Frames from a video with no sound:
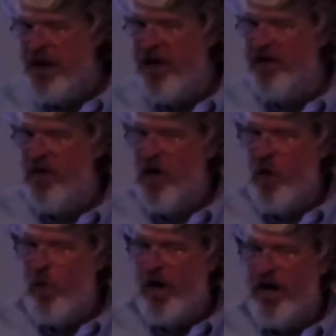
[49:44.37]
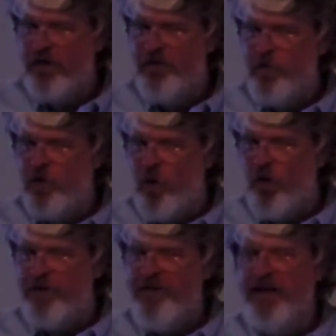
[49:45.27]
then where the
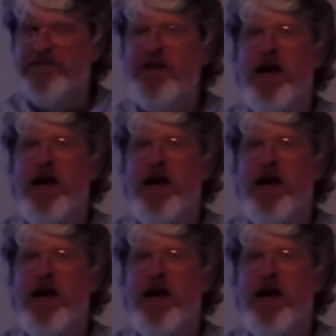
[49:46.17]
recording then is